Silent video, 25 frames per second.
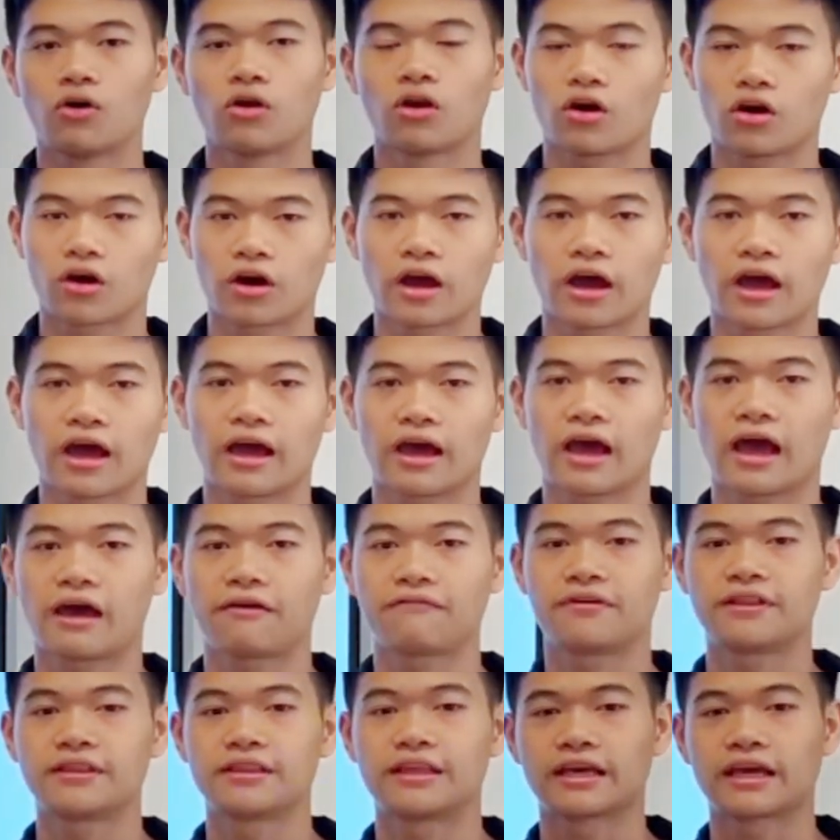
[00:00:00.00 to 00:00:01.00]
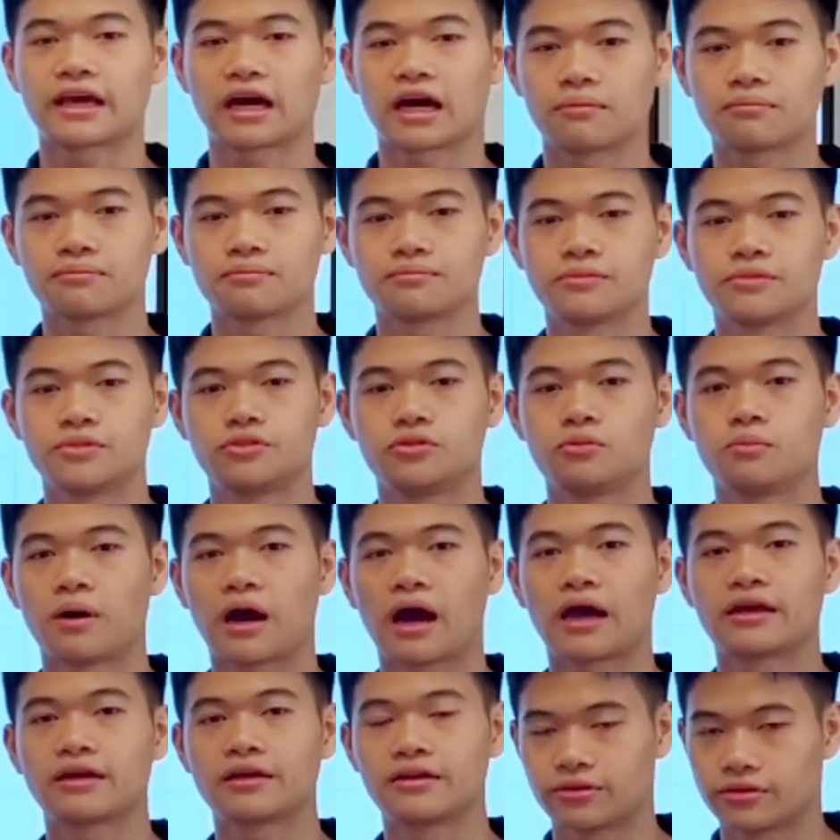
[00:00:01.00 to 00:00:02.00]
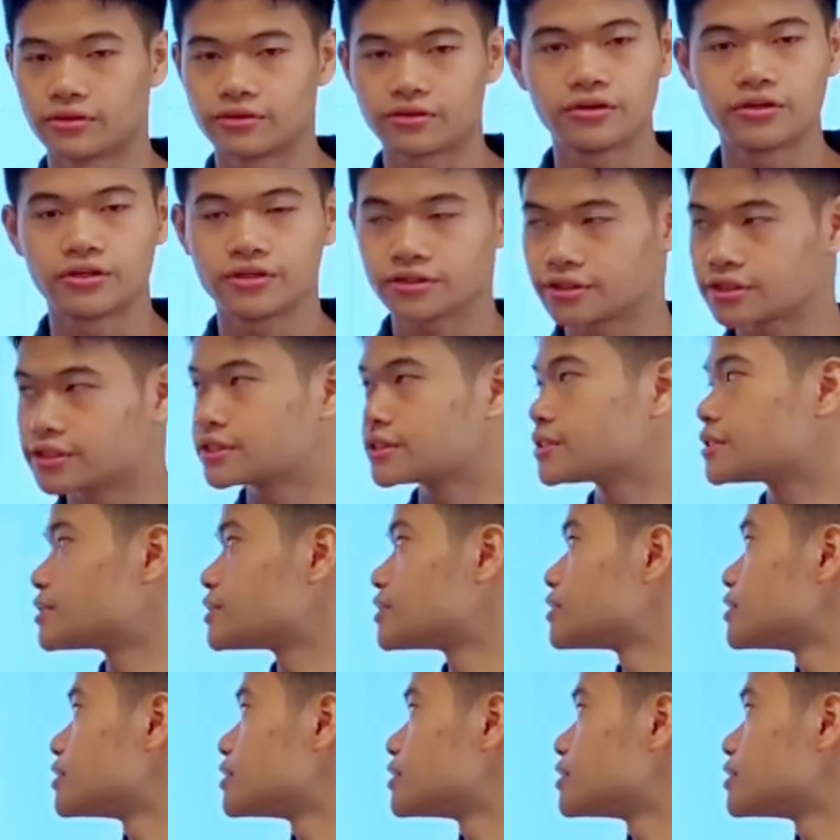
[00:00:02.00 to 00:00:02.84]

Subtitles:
long haven't they come to buy goods.